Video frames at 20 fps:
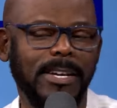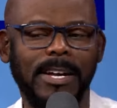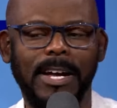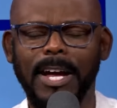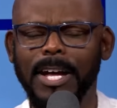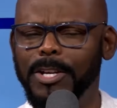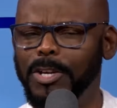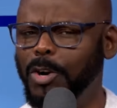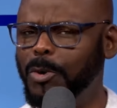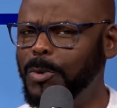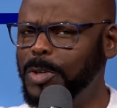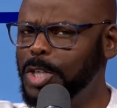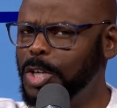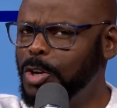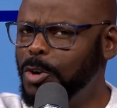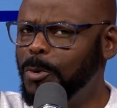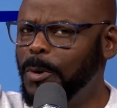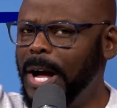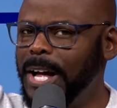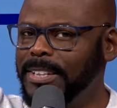I know when you
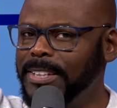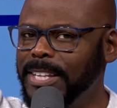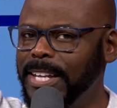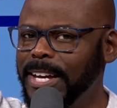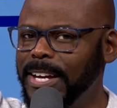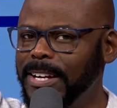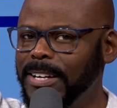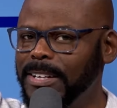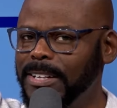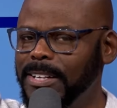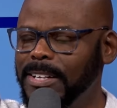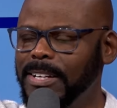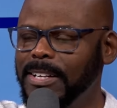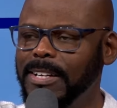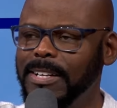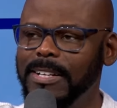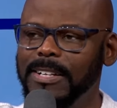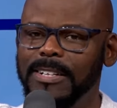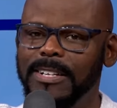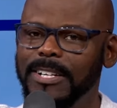go out there,
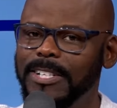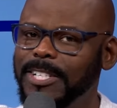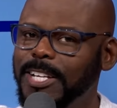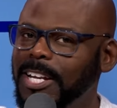there's